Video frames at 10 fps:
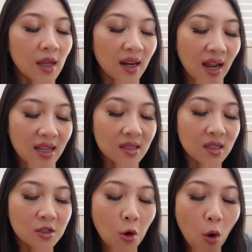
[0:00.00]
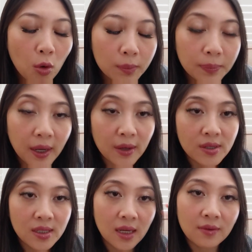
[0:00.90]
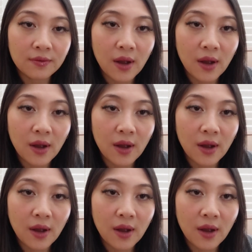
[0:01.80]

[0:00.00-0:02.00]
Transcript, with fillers: It has this cold piercing